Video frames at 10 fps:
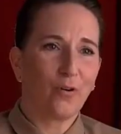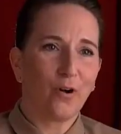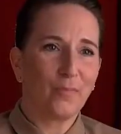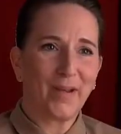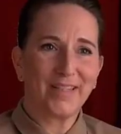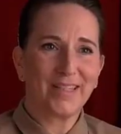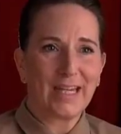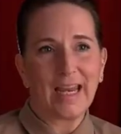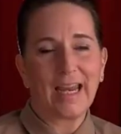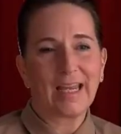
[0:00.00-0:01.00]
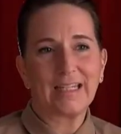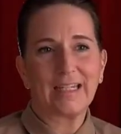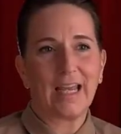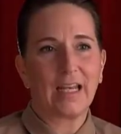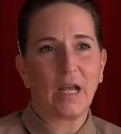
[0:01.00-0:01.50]
on my stand
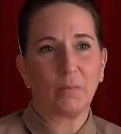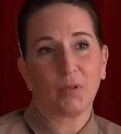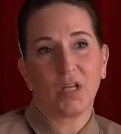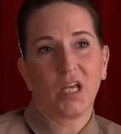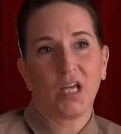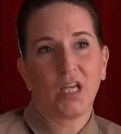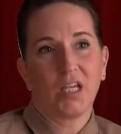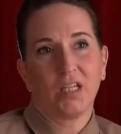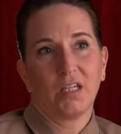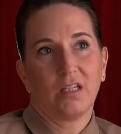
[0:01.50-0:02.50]
and I play